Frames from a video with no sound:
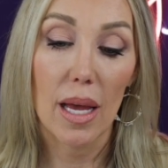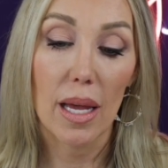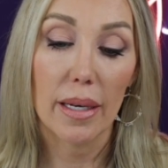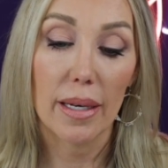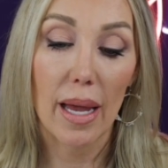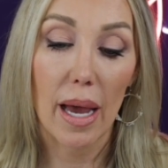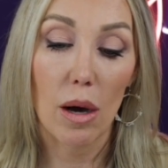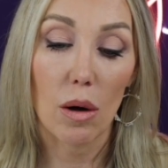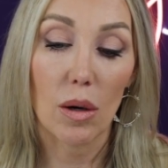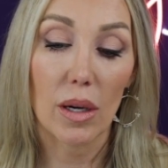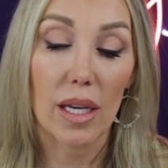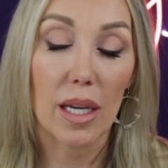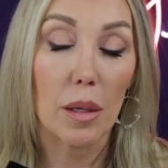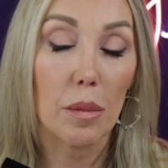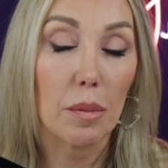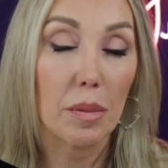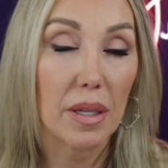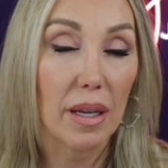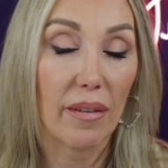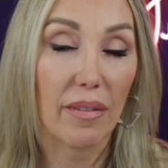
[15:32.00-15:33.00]
Now,
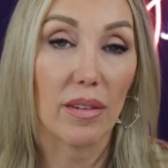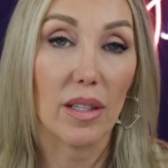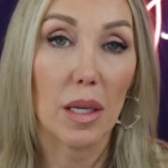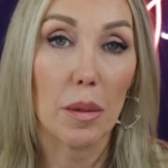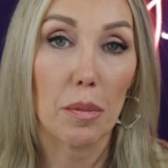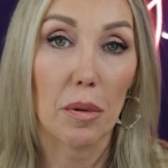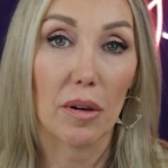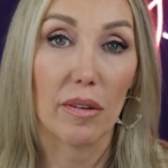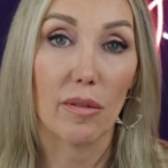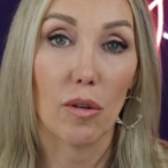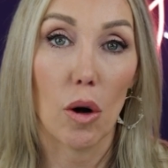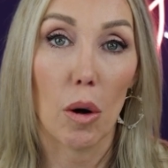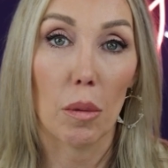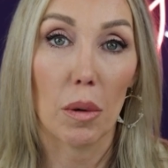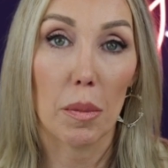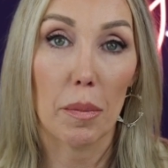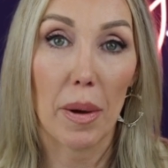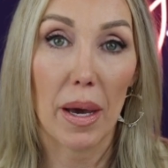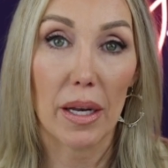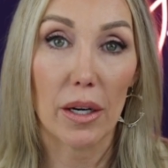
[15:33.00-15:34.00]
it definitely
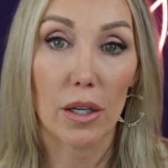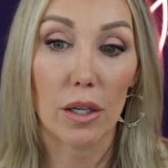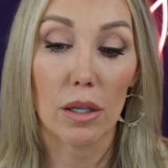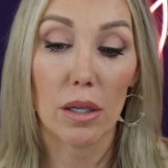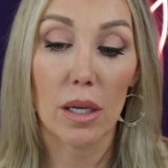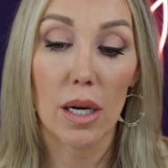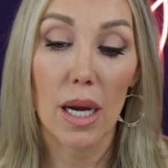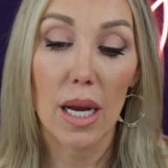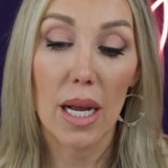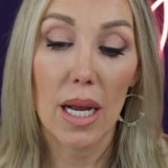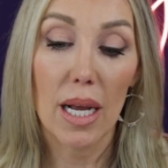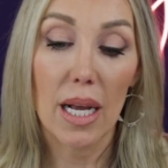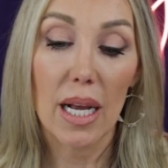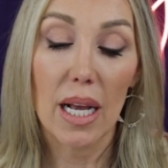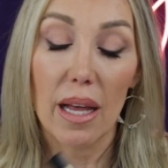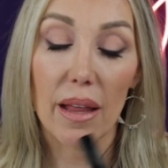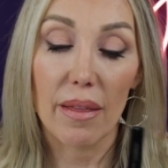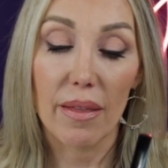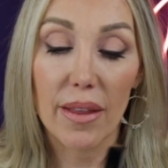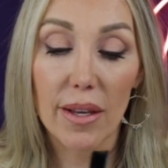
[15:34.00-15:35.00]
performed better
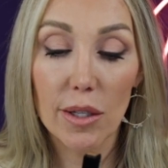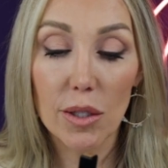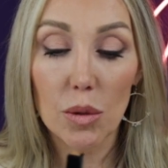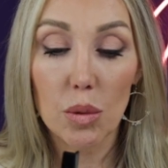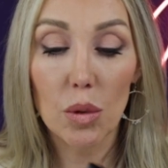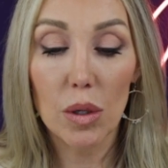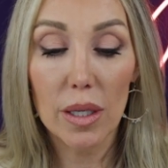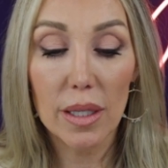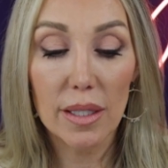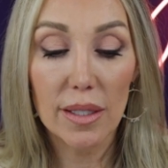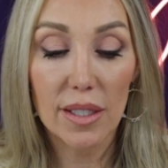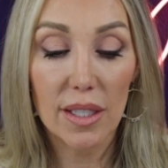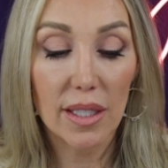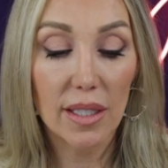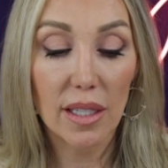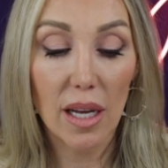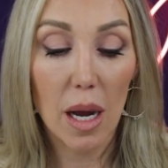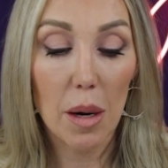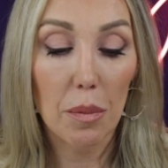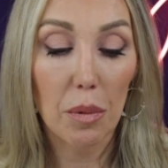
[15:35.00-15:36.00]
this one did
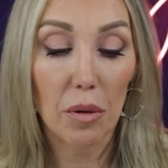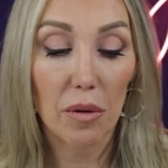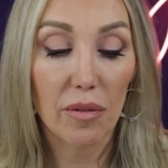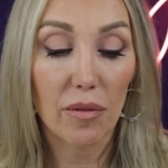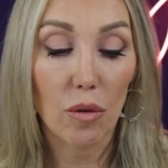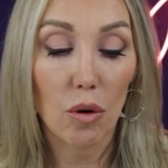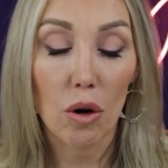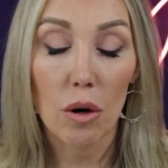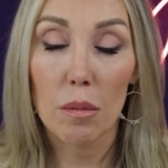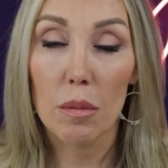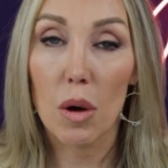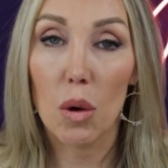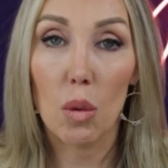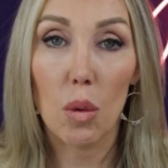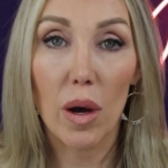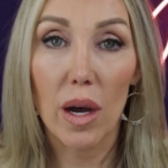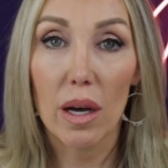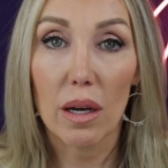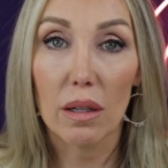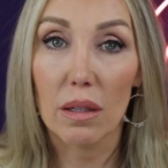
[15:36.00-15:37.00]
not perform
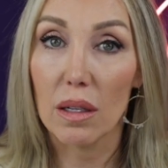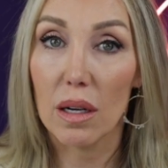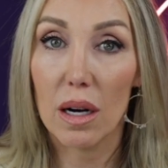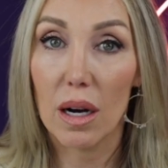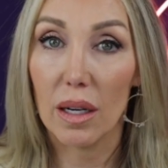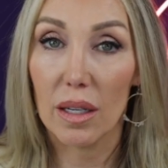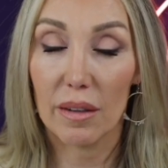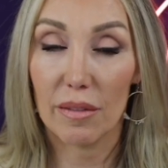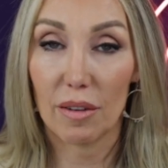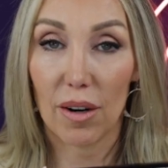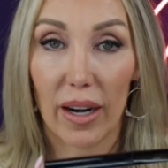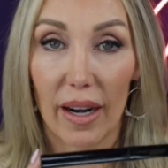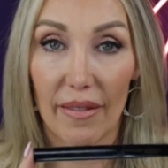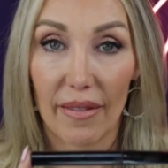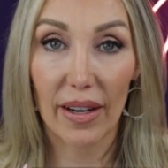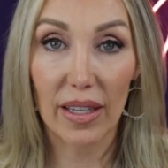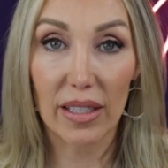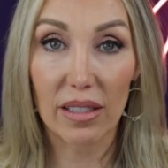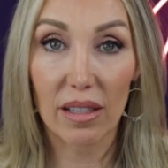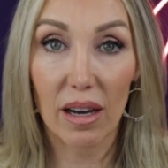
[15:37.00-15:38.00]
well on a Friday
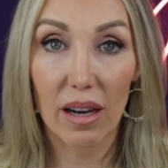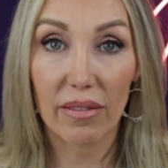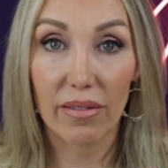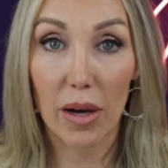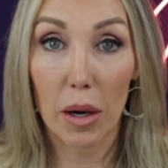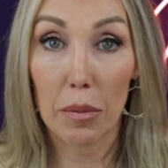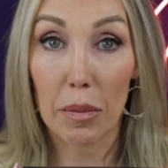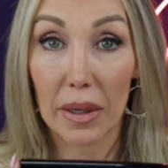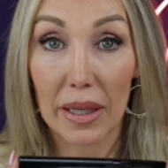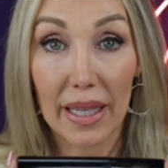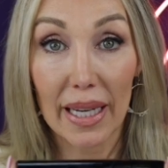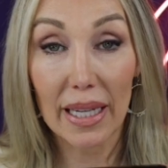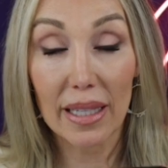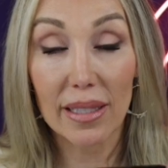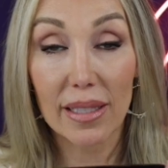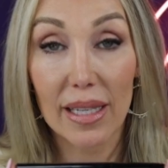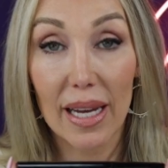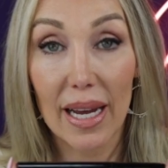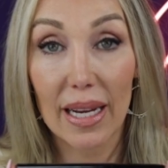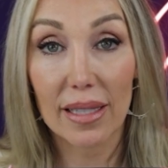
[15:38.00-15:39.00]
face-off up
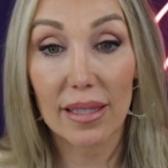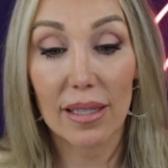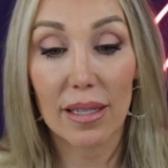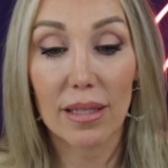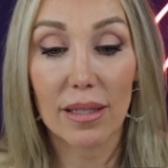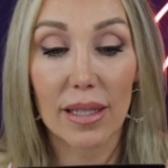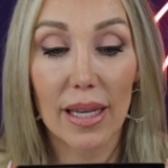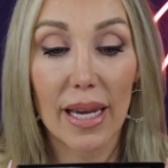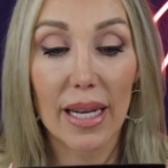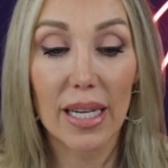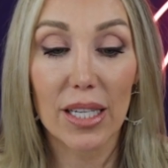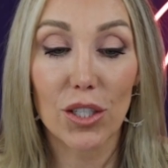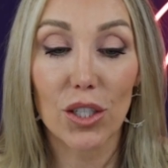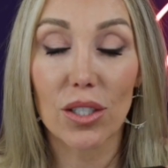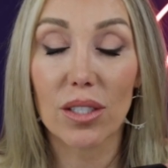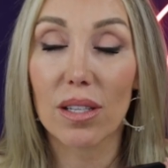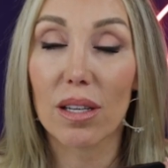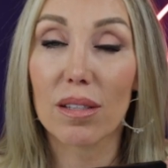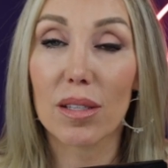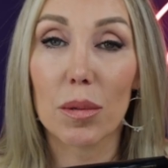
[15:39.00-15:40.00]
against Essence, and it
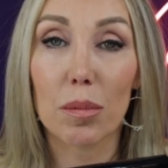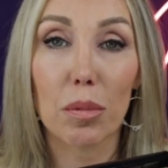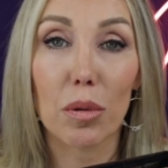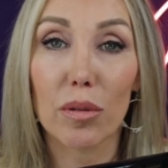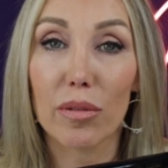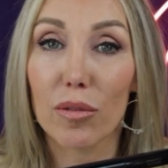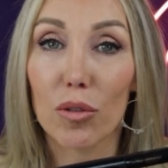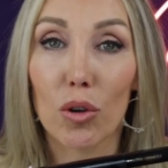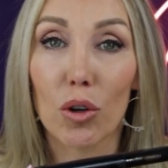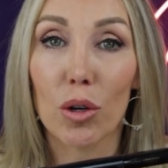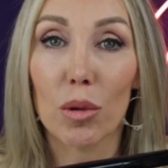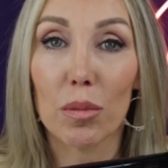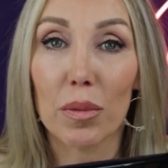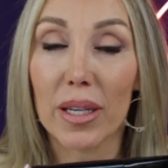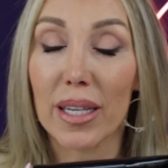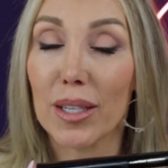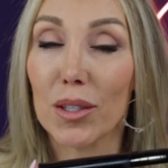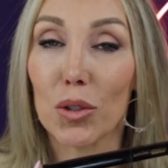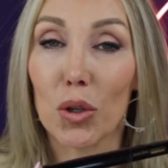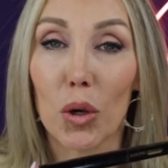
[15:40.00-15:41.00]
just doesn't perform
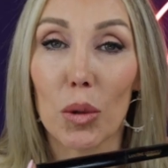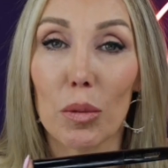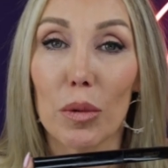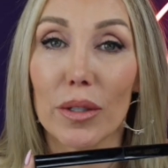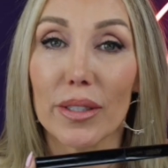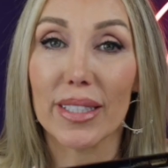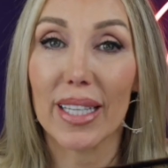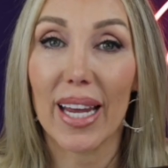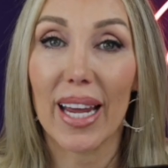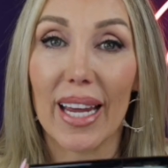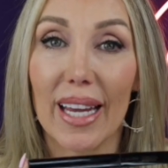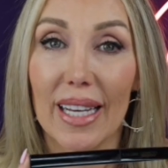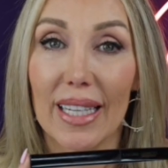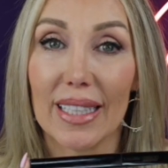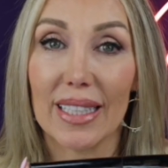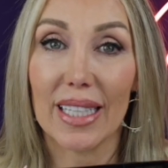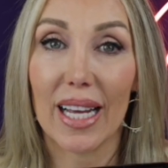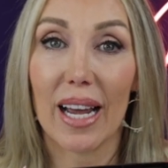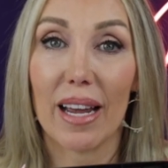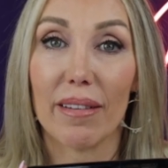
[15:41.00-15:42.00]
in normal day
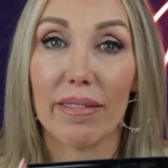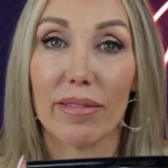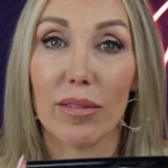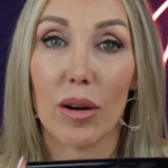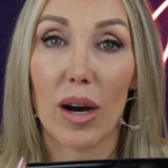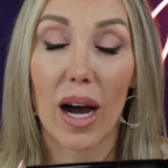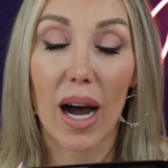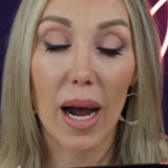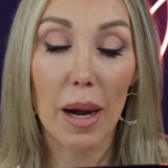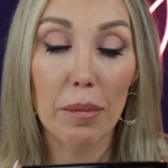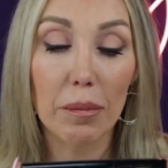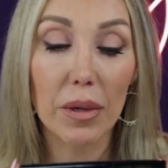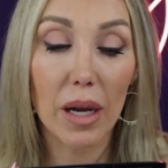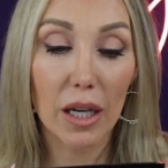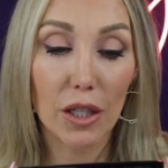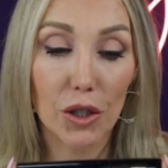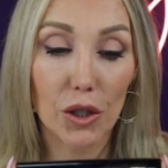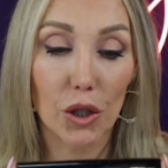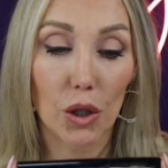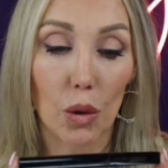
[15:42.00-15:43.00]
life. I'm
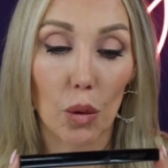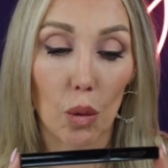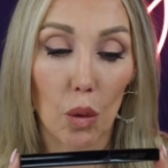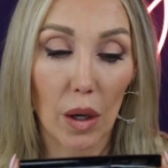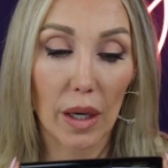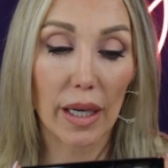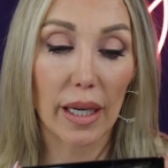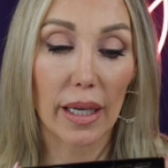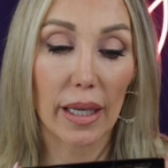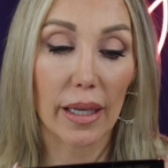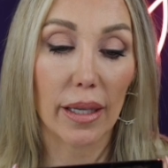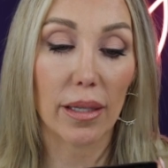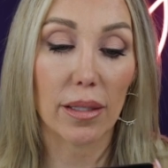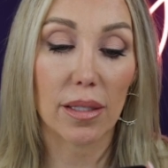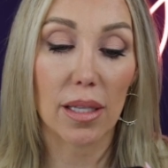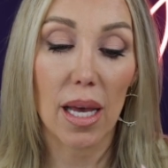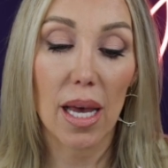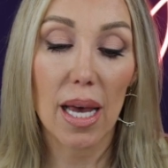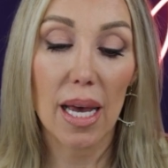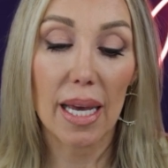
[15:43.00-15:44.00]
not sure what it
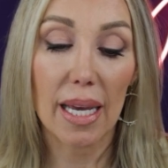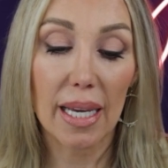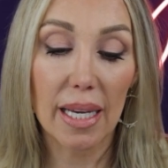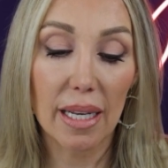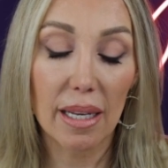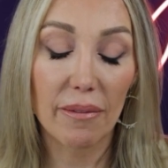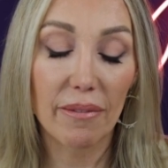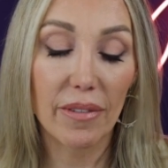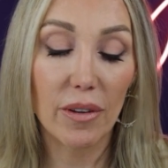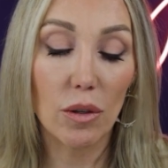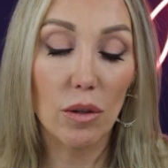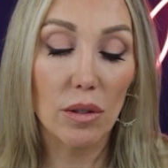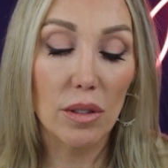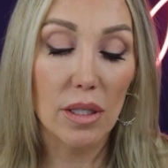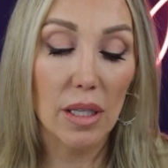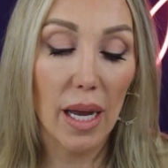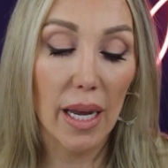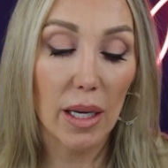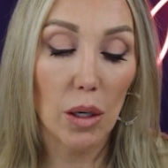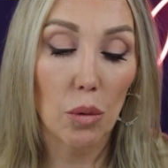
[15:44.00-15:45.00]
is. It feels
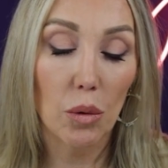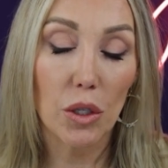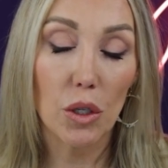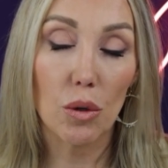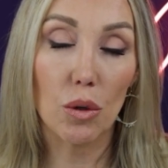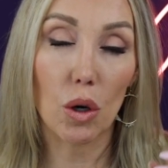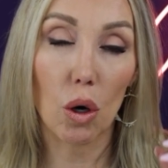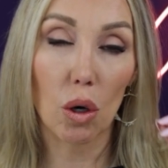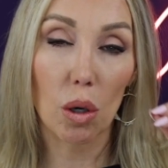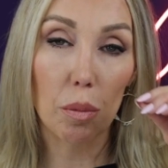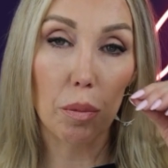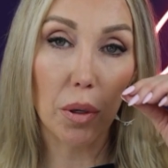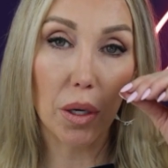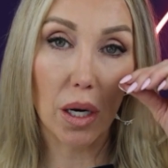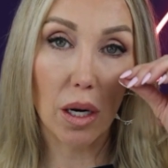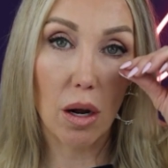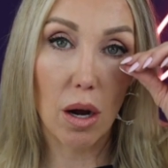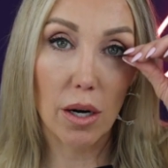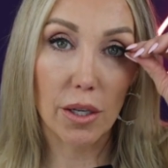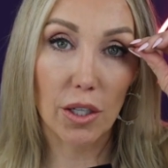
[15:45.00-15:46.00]
like when you go to put it
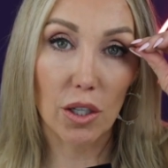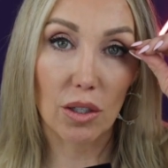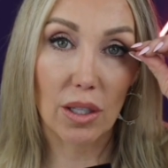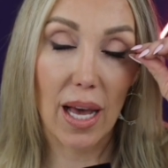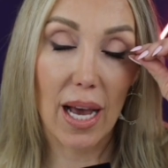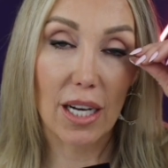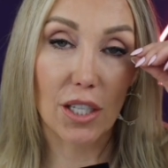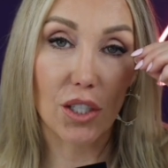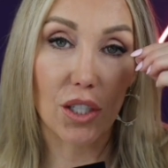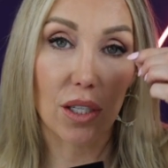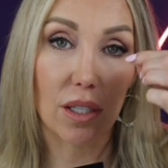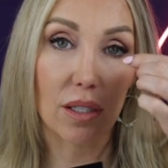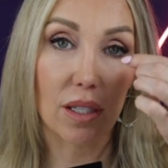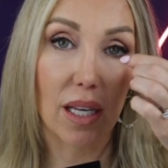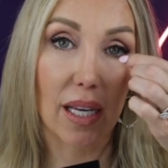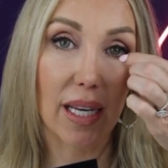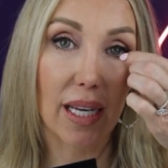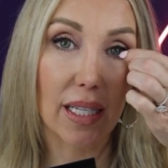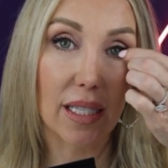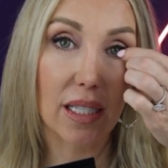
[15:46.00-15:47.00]
on your lashes,
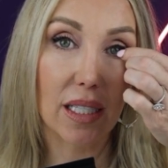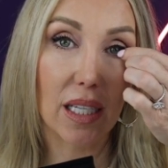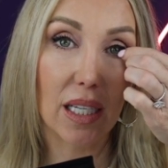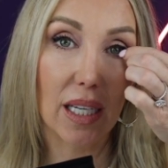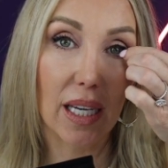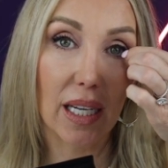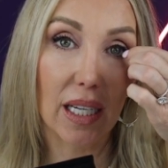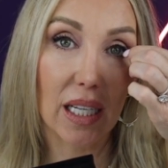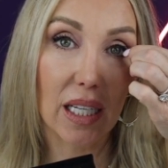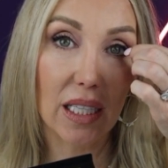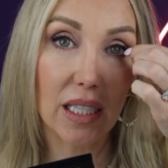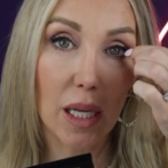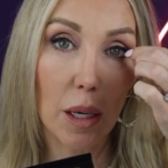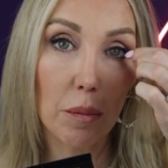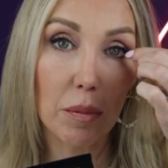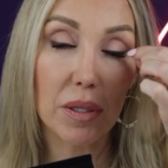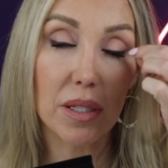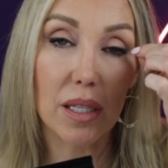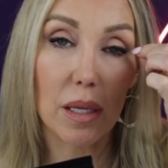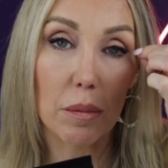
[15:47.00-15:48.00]
it's, it
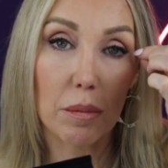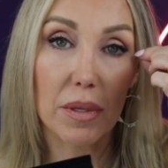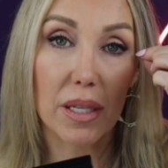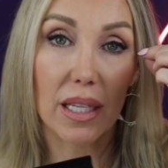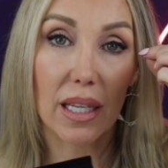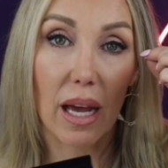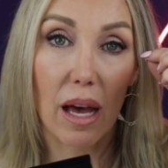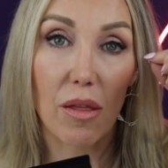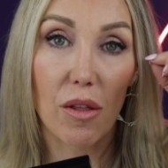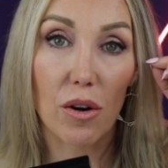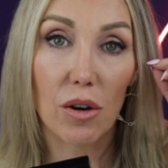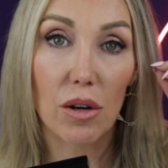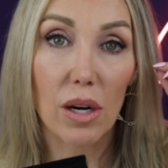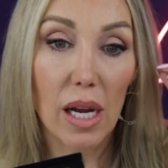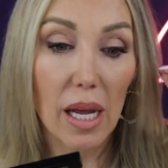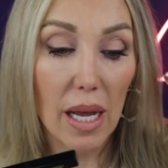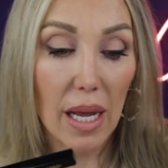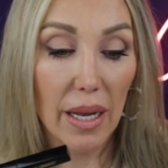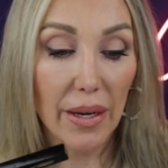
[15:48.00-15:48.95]
clumps them together.